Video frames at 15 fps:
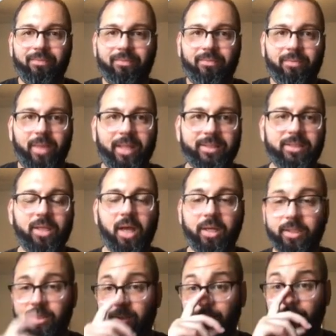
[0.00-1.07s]
That
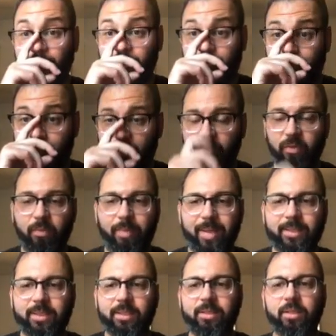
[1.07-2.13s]
sucks. So the
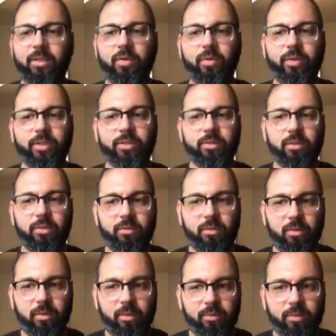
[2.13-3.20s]
best thing to do is
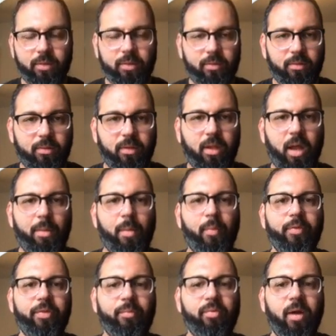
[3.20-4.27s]
come up
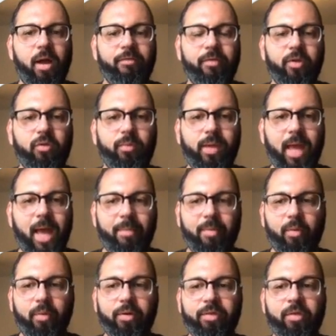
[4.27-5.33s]
with a profit you'd be happy
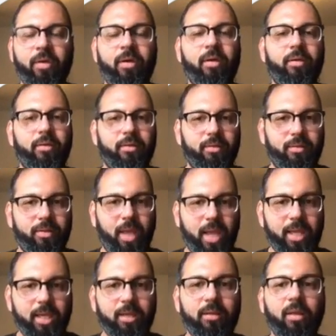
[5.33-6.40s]
with,
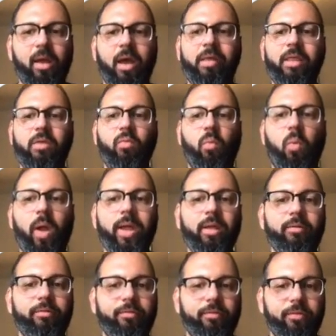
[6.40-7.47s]
take it, and then
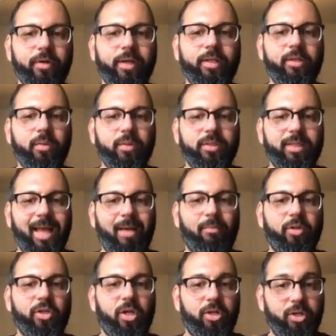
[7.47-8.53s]
wait for it to
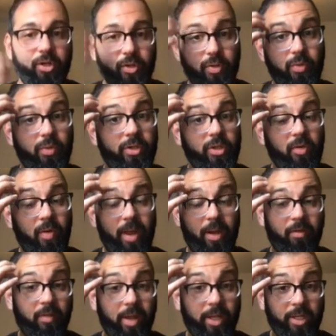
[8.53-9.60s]
establish a new
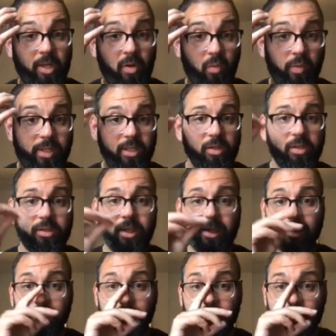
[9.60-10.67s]
trading range, which it looks like
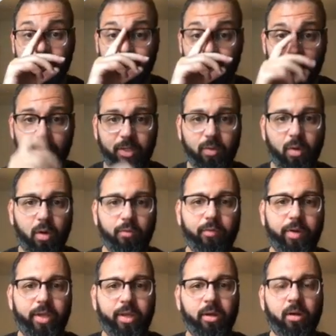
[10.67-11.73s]
it's going to start to do over
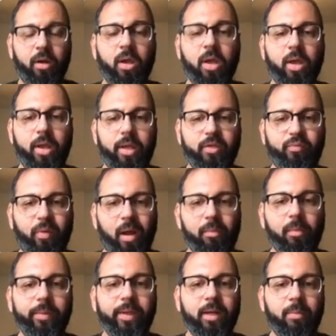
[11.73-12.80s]
here. It's
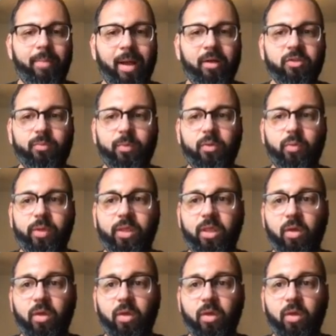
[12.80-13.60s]
probably going to bounce between the